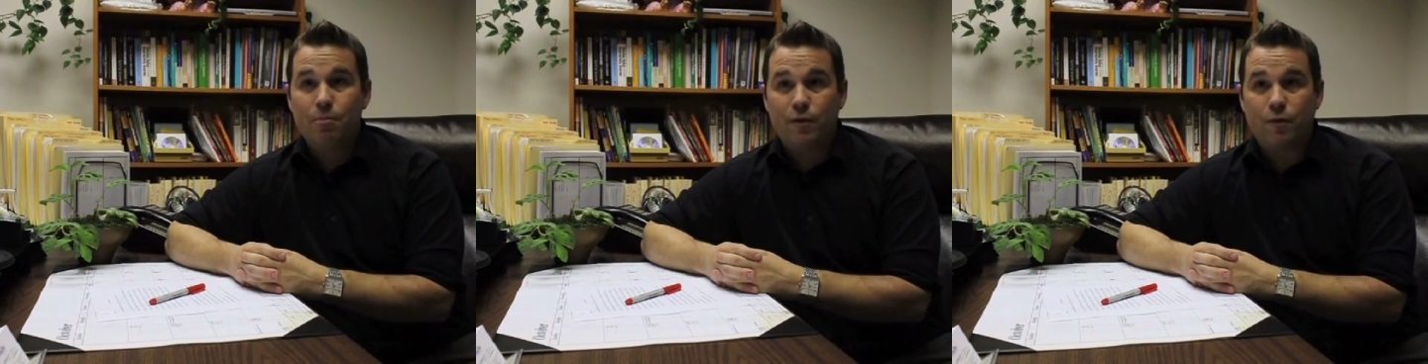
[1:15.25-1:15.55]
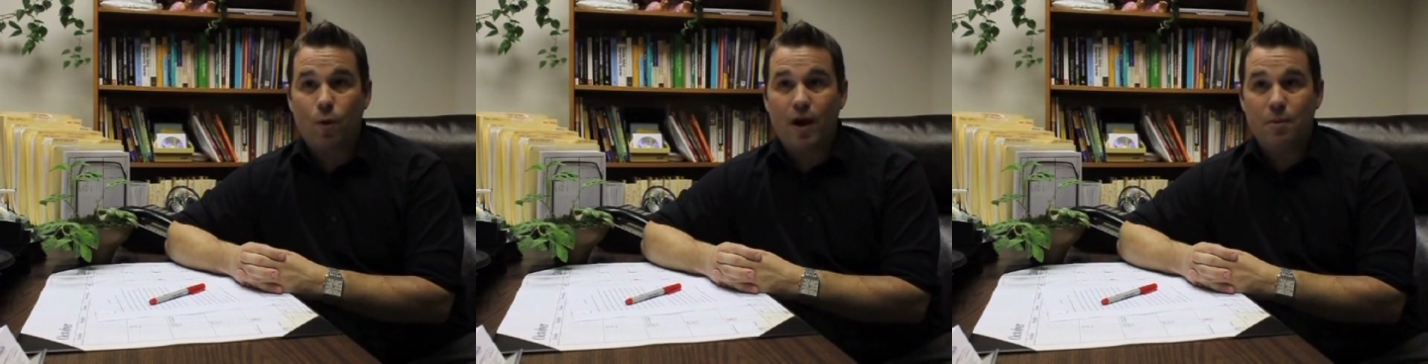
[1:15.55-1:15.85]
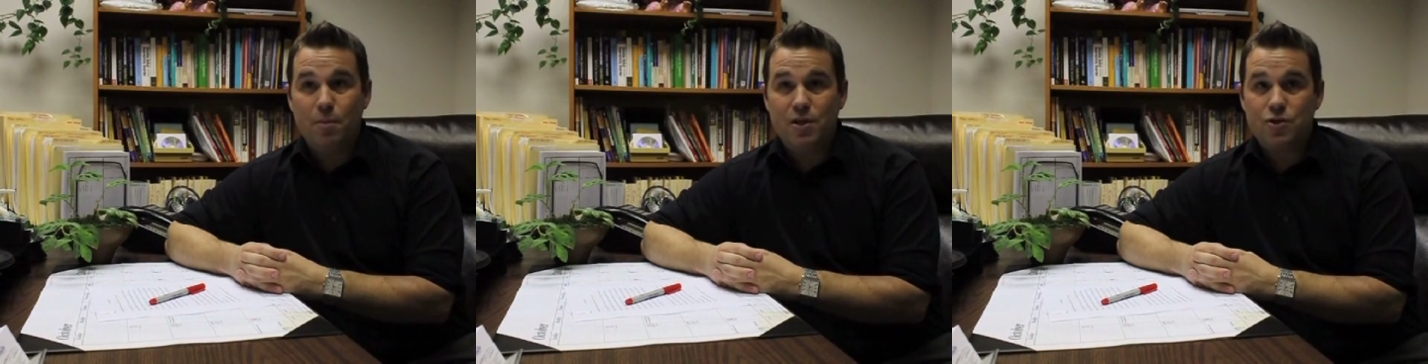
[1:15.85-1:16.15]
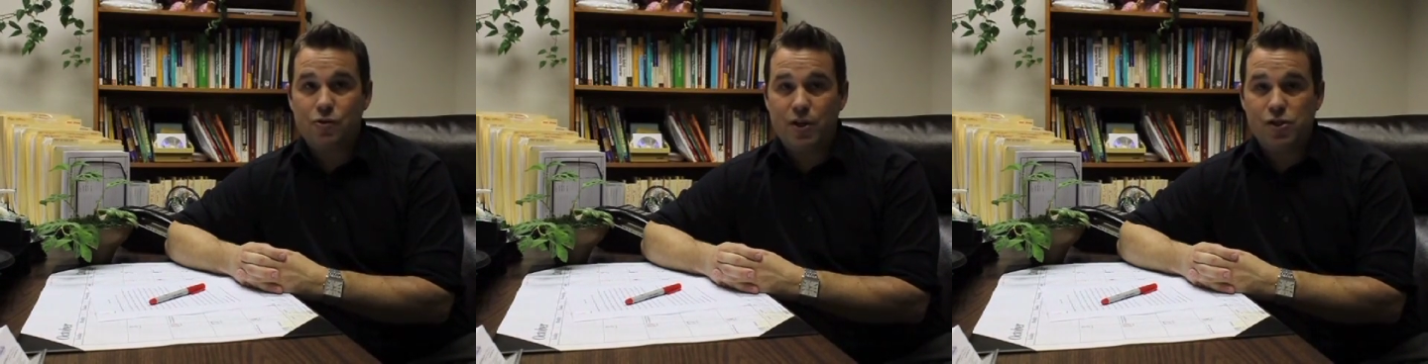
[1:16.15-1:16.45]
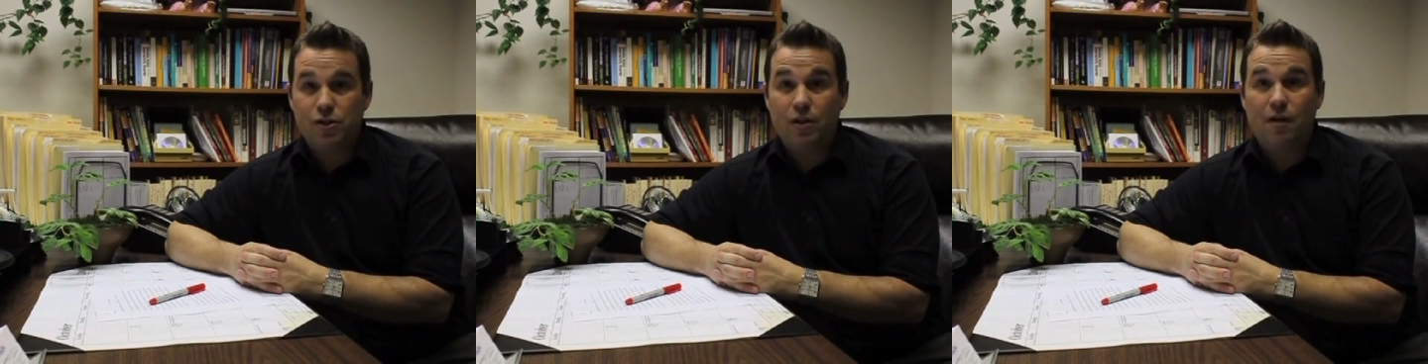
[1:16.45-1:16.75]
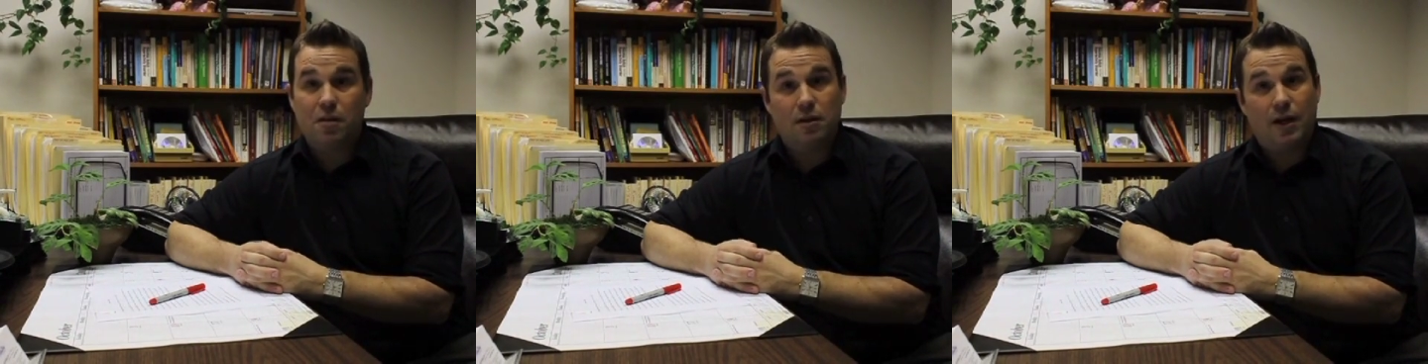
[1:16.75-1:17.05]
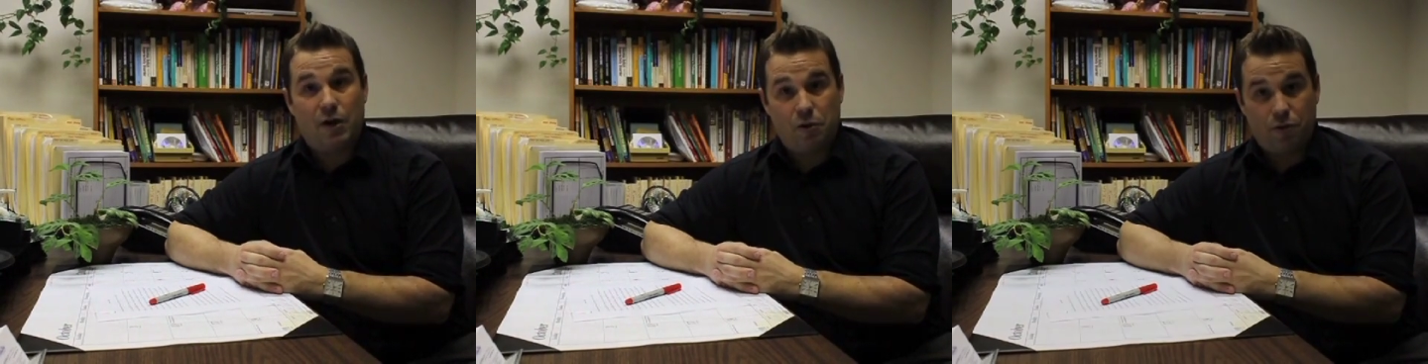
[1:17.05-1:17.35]
before administration of the
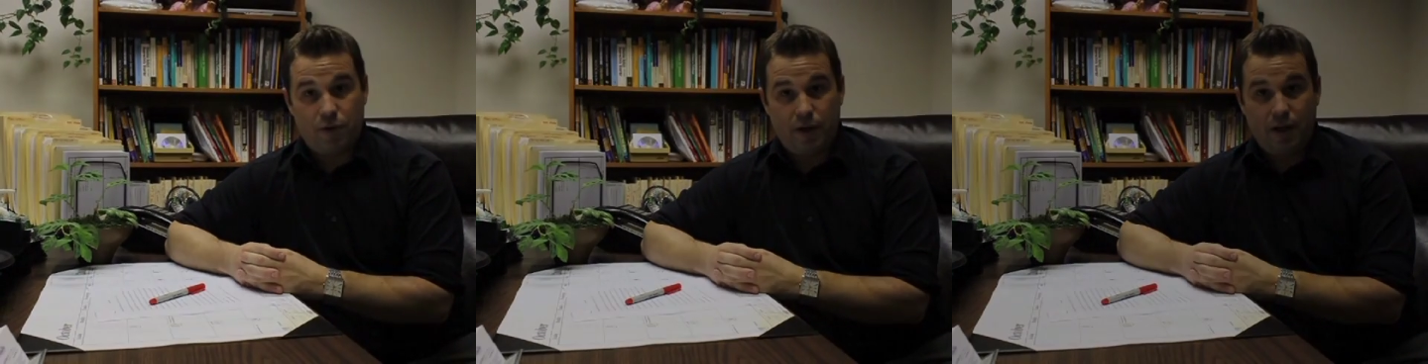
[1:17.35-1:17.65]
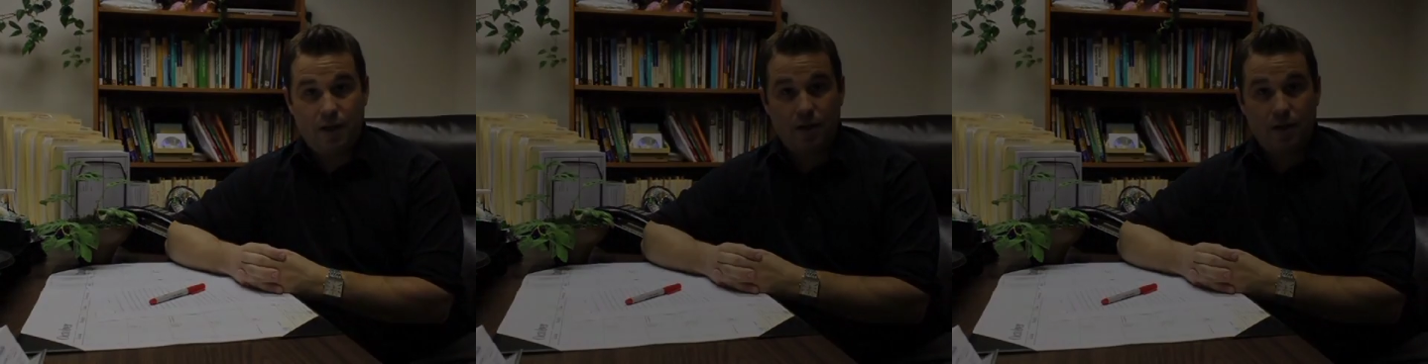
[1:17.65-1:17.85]
Leiter-3,